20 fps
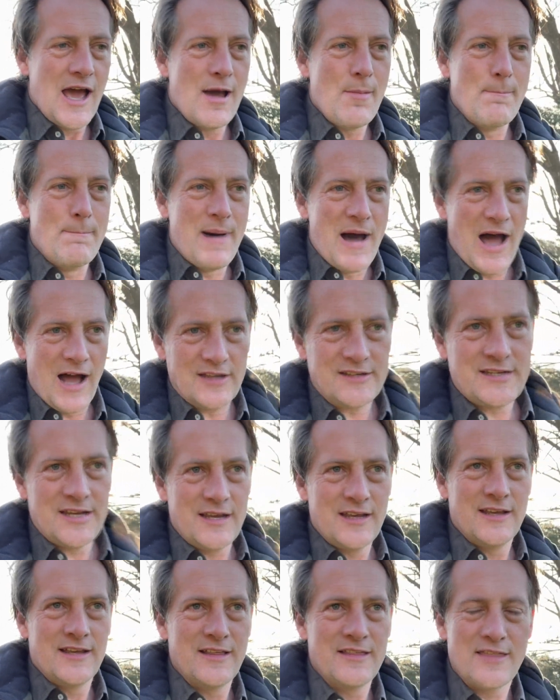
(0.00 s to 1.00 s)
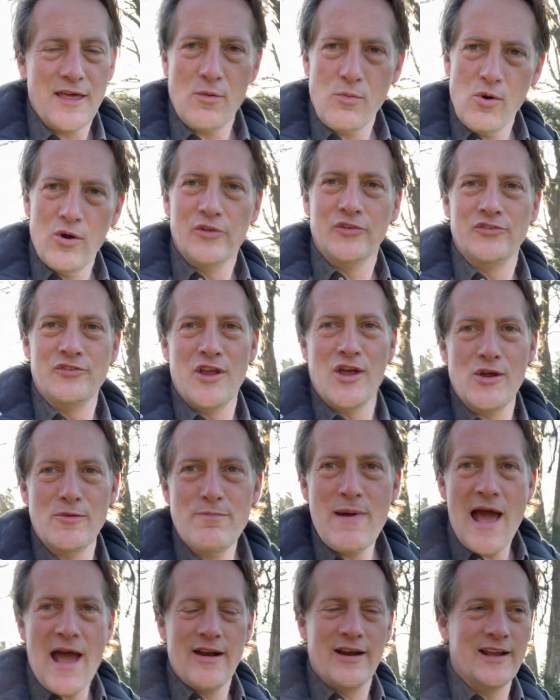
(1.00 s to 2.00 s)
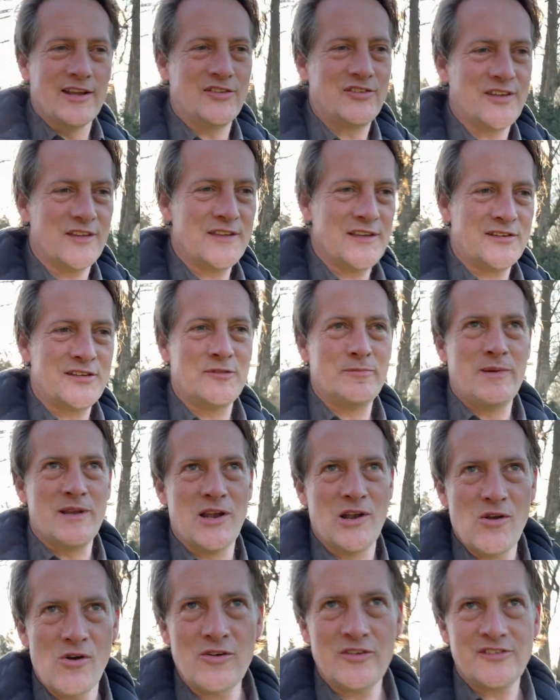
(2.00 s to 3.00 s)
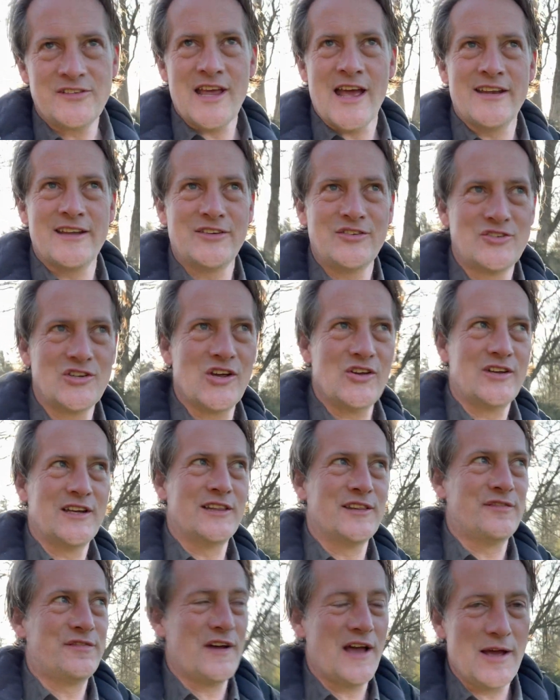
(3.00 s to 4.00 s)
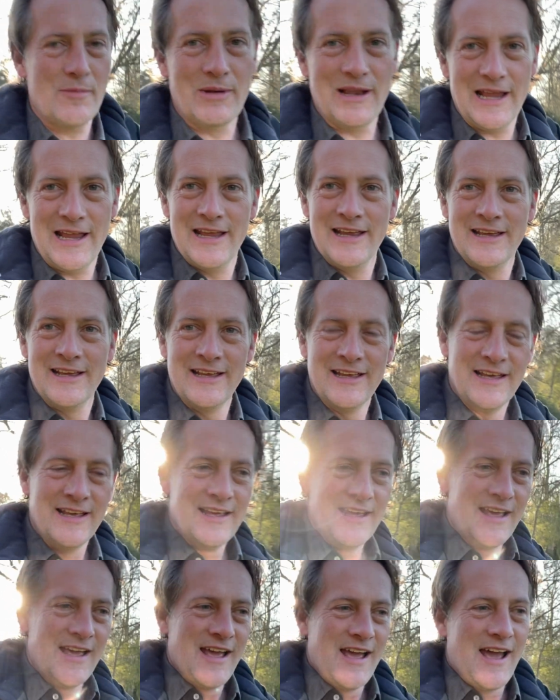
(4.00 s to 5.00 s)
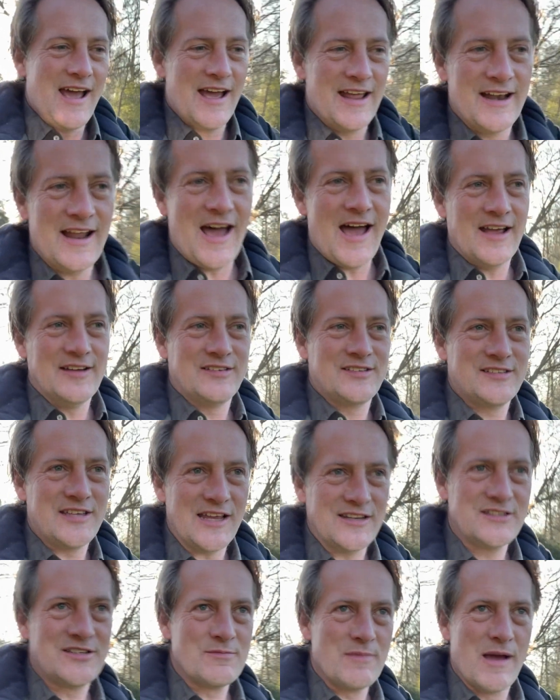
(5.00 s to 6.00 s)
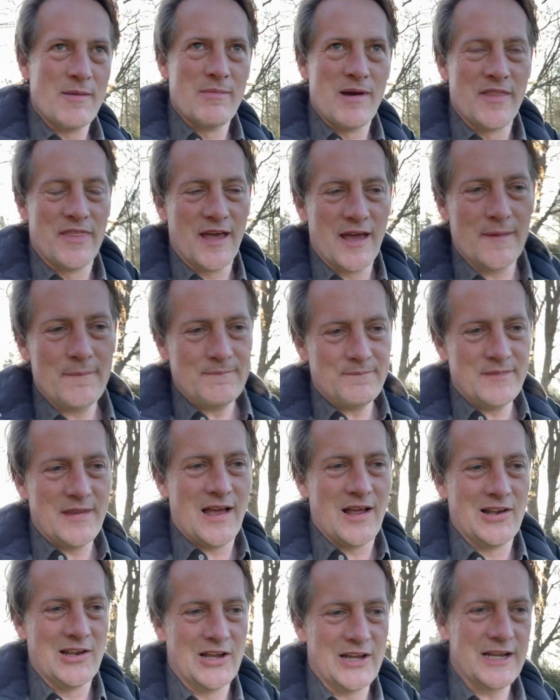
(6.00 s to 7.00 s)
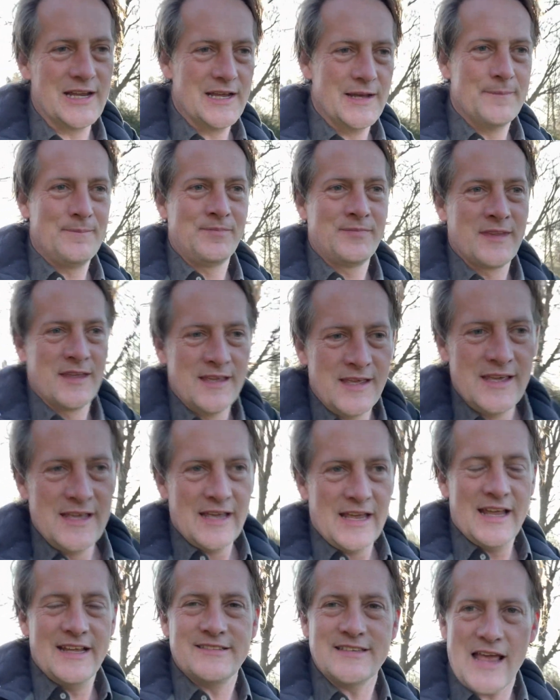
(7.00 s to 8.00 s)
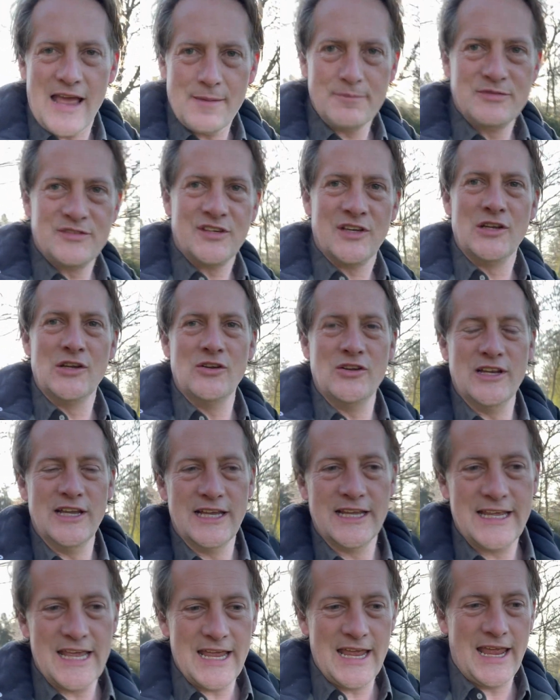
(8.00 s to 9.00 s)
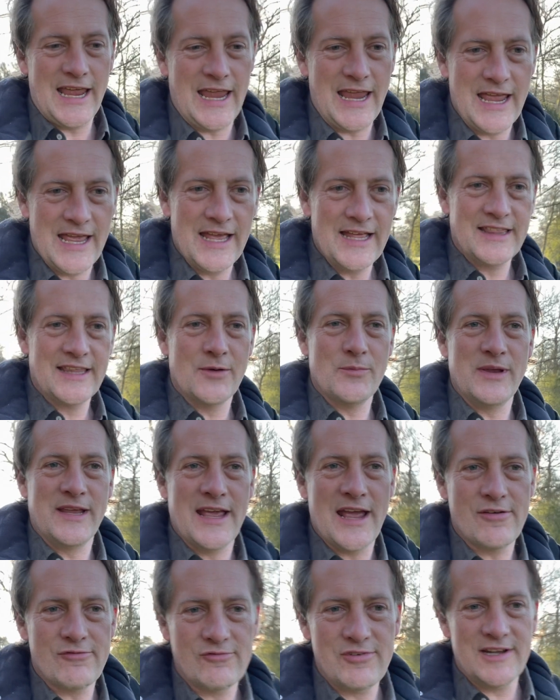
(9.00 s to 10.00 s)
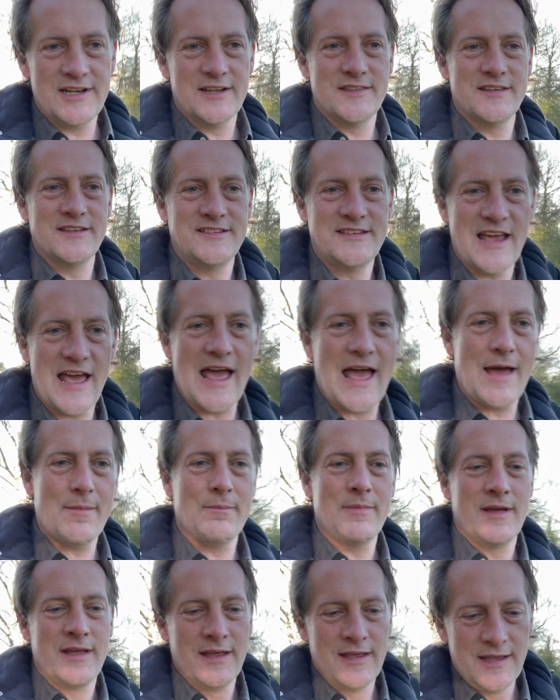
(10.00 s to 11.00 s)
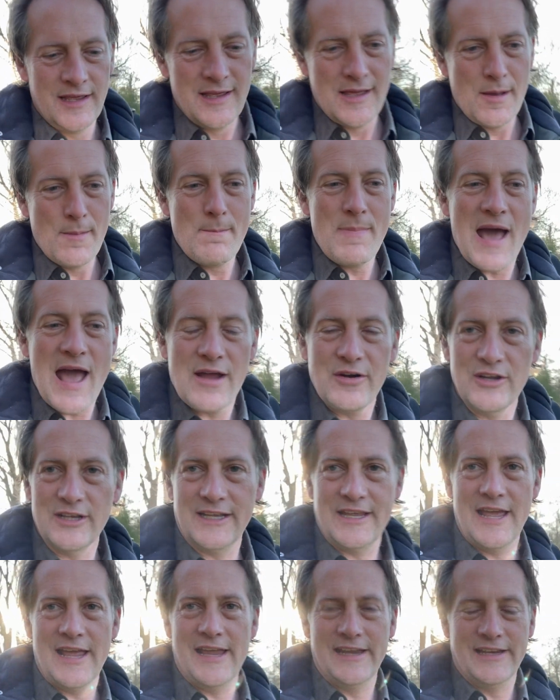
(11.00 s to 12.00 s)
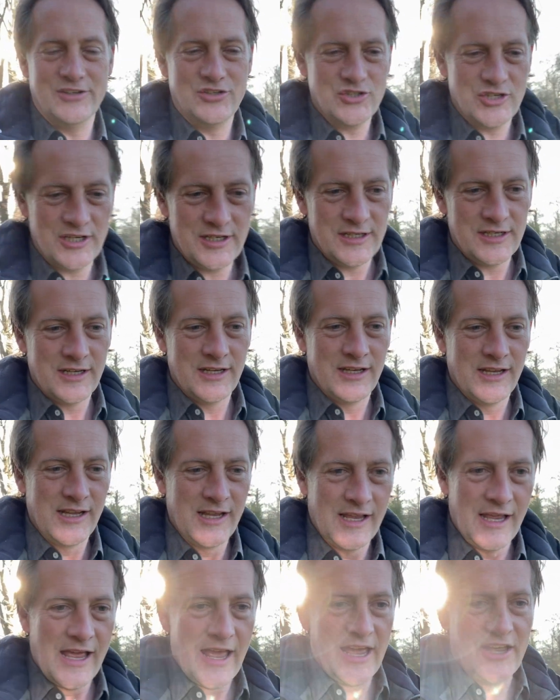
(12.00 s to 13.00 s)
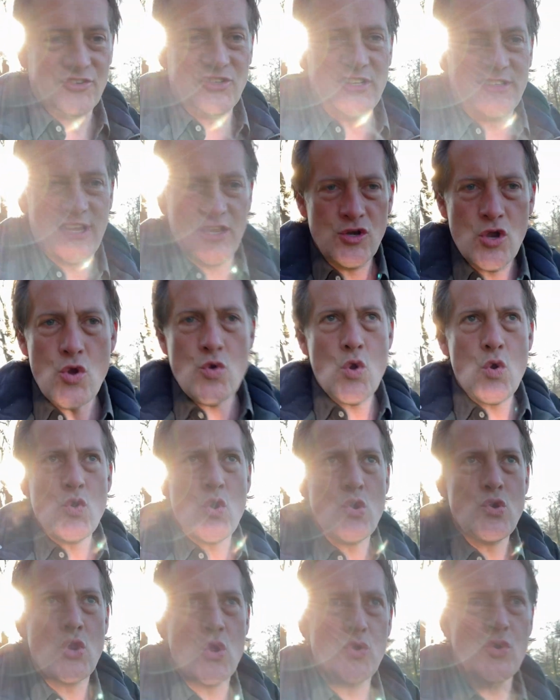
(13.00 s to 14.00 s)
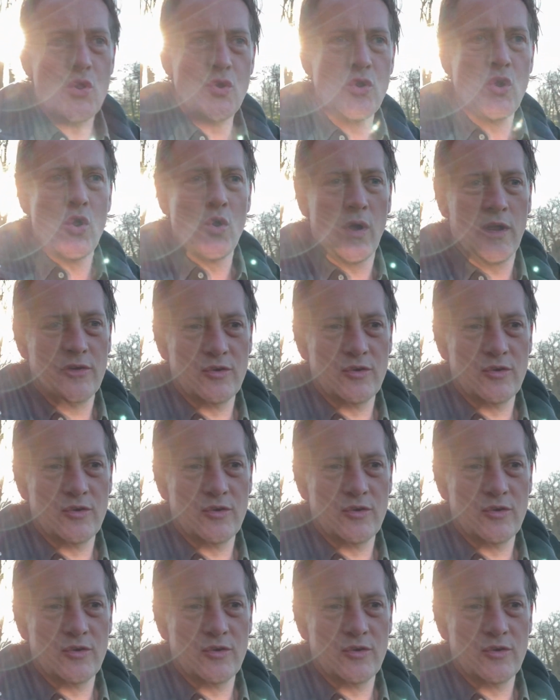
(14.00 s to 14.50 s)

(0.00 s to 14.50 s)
but there was no parrot. So this has been a long-standing joke in the family. And I said to my mother, now look, it's absolutely key that we get rid of the damn parrot cage. And she said, no, it